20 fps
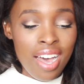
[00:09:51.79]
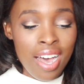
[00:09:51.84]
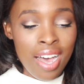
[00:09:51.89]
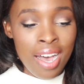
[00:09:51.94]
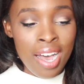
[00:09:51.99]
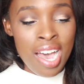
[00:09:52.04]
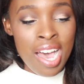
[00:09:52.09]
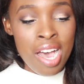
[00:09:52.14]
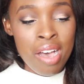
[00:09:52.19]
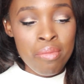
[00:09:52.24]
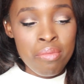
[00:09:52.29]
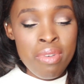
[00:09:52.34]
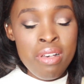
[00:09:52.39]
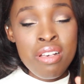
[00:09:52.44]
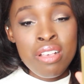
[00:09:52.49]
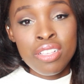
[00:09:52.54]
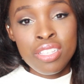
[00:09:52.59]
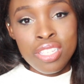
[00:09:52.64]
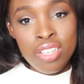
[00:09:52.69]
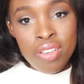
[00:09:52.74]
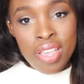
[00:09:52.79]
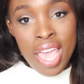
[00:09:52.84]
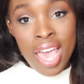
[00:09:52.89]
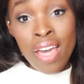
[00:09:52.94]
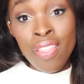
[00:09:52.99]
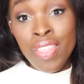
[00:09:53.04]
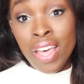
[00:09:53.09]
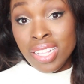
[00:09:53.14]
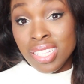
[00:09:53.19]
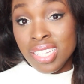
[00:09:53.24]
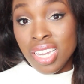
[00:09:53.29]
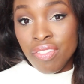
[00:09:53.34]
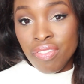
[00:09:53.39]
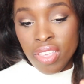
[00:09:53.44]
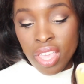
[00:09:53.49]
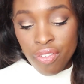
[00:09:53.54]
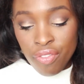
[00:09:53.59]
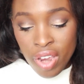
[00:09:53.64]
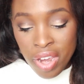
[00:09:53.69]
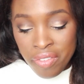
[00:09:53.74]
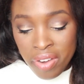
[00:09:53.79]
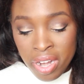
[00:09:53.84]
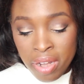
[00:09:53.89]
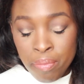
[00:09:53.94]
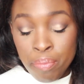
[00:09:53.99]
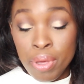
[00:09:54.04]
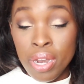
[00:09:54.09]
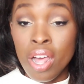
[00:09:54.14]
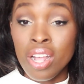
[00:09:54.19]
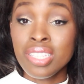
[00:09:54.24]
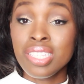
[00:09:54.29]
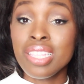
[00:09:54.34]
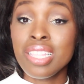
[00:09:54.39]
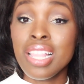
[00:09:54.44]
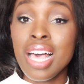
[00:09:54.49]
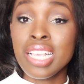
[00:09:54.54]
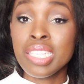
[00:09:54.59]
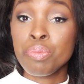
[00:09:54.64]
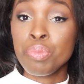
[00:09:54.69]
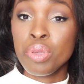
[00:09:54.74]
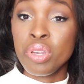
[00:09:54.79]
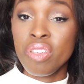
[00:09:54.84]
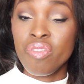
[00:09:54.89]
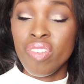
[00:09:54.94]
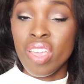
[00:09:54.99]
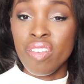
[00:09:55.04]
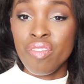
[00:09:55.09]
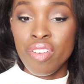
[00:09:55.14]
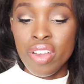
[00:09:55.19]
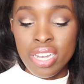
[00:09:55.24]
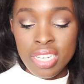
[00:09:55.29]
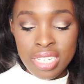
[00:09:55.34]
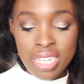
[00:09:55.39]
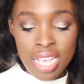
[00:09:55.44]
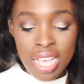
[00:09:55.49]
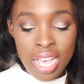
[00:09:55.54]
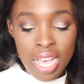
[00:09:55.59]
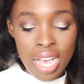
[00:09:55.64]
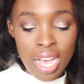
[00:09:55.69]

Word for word: Um so yeah, that's definitely a favorite. But on to the last beauty favorite.